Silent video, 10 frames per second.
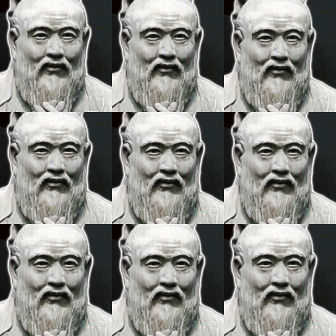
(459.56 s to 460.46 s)

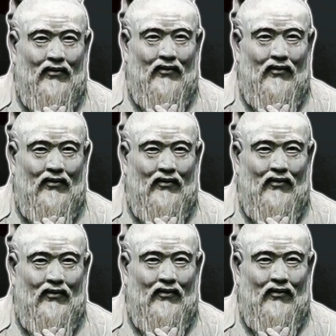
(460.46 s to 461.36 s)
Nobody speaks.